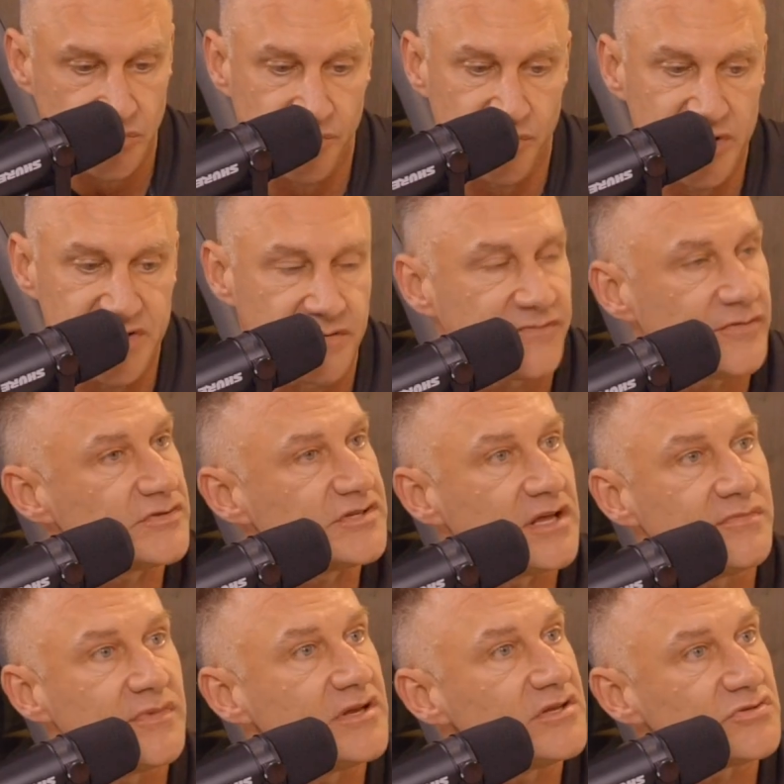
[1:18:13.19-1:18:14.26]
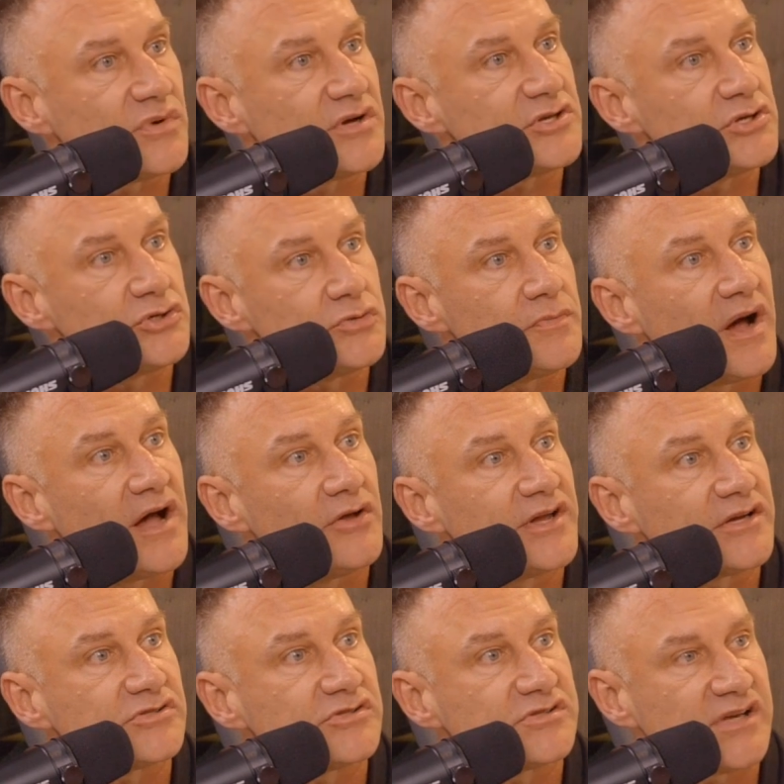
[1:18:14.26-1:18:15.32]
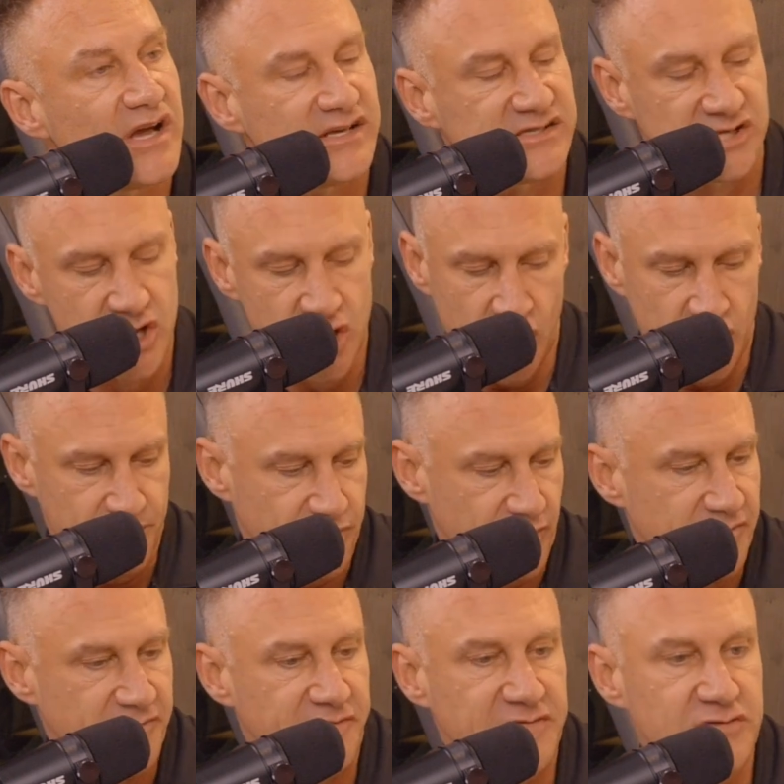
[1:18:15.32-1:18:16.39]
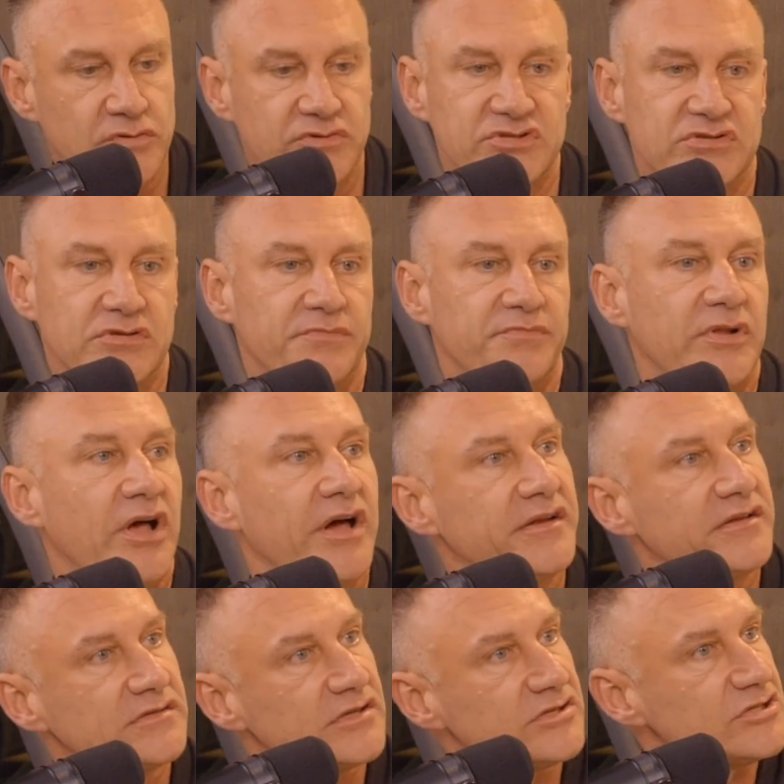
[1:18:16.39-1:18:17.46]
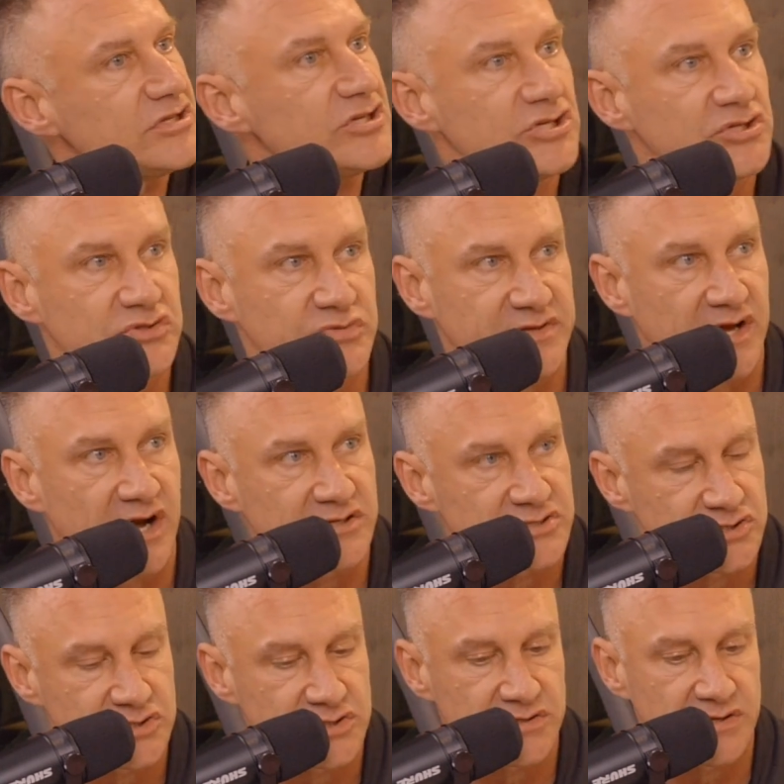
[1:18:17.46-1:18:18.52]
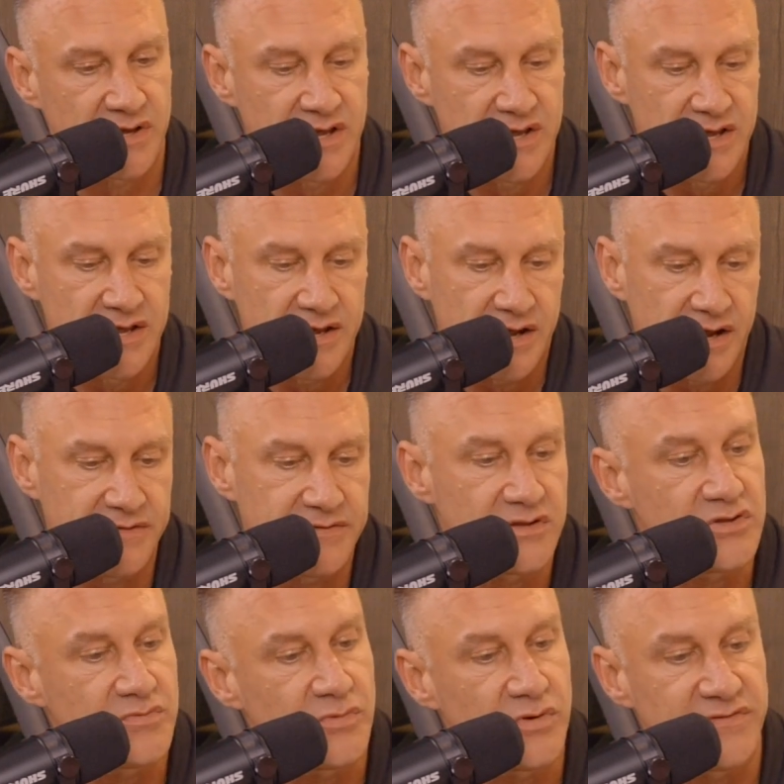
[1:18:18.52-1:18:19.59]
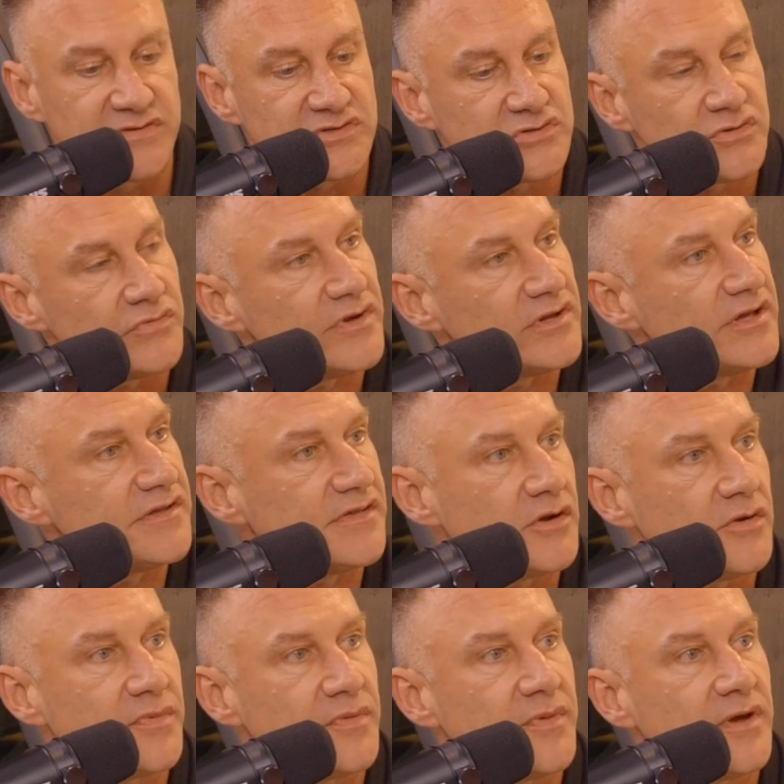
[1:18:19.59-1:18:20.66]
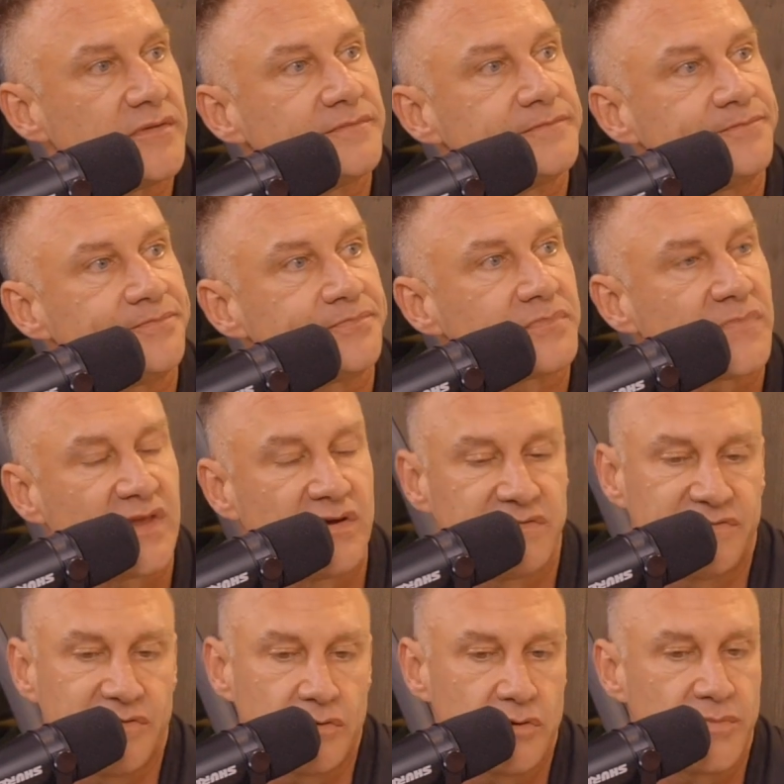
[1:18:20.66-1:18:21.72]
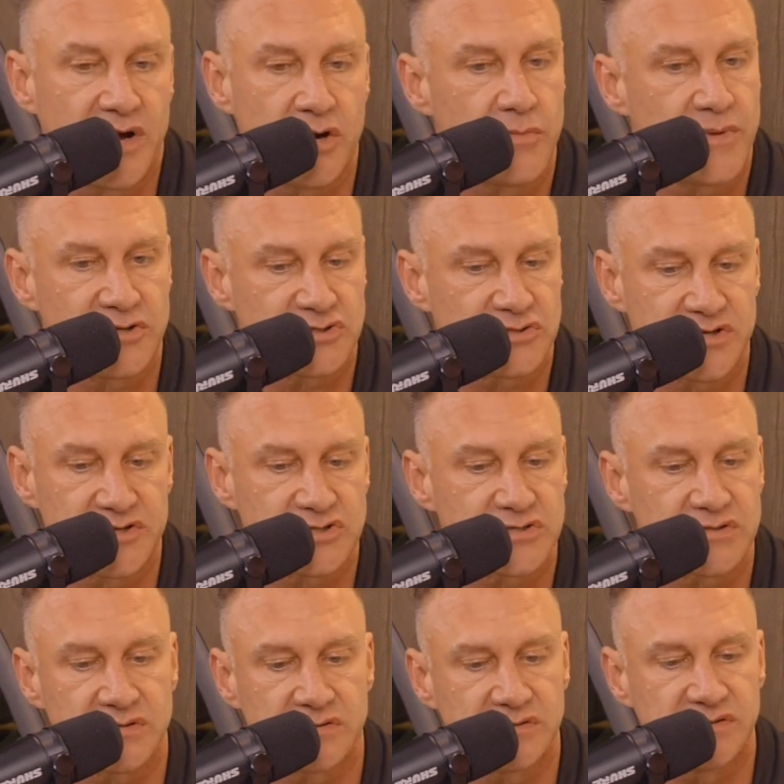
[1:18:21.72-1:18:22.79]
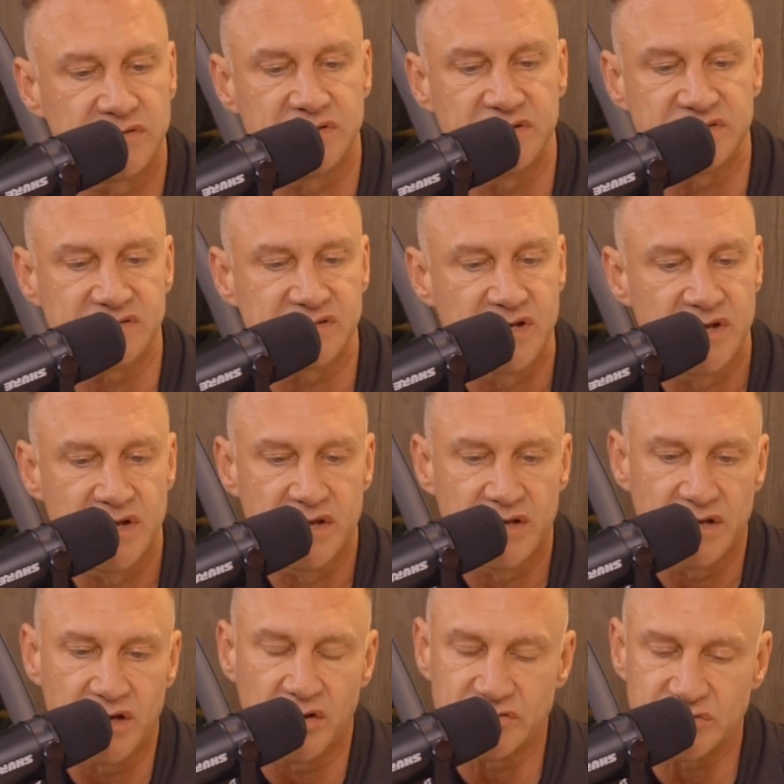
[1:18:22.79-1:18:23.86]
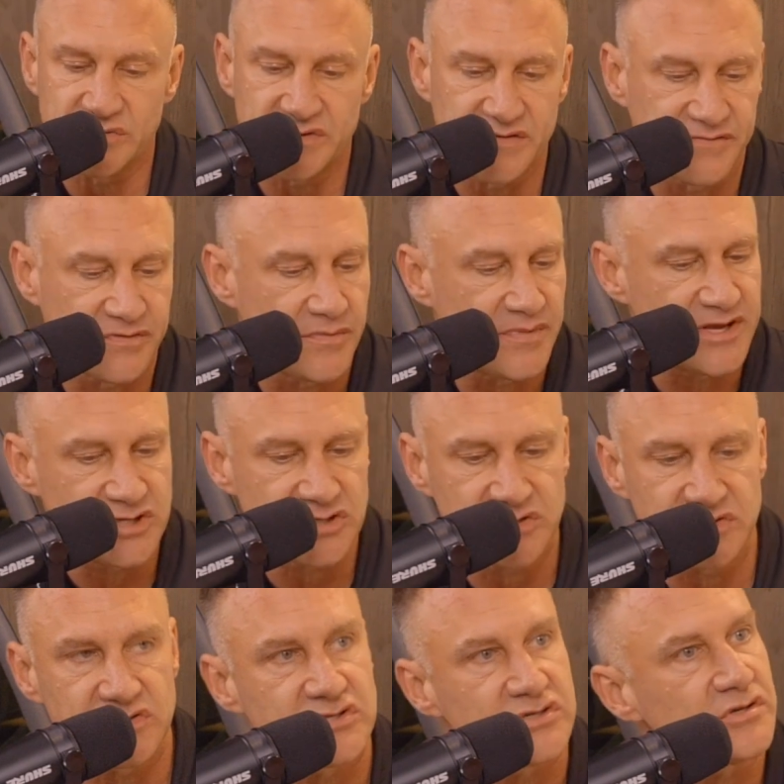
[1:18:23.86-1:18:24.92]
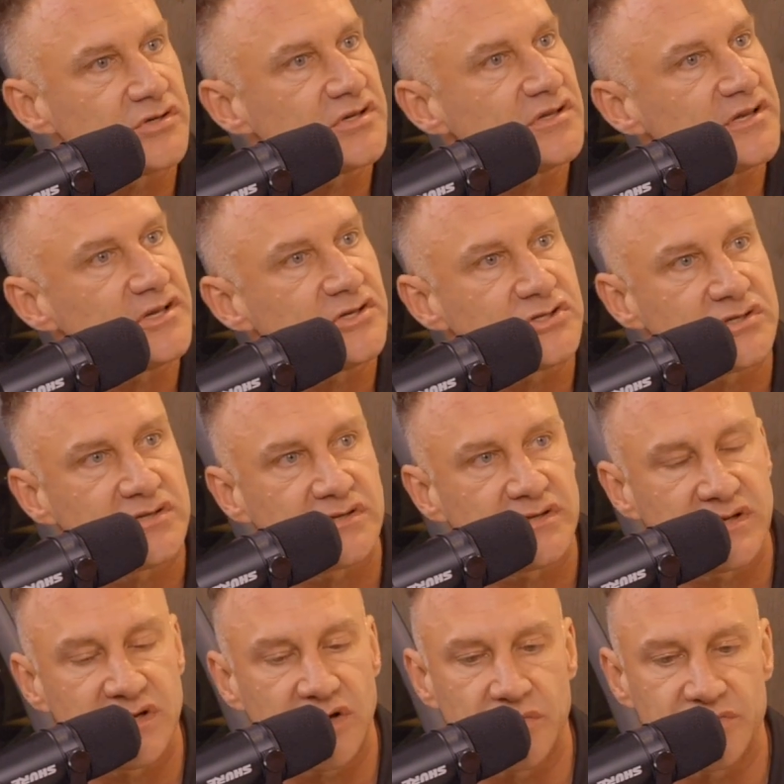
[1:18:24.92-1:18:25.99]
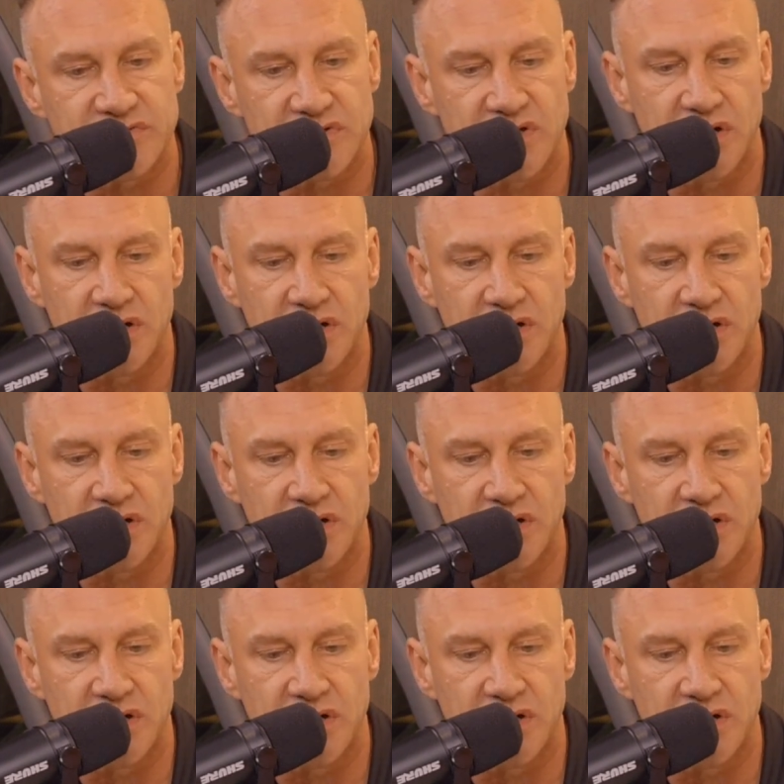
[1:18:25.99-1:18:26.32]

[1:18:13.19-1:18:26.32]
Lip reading: breathe it for 10 minutes while you do mild exercise, perfuse the blood and the tissues with oxygen, and then you move into a red light therapy bed, photobiomodulation. And this helps with inflammation, circulation. It helps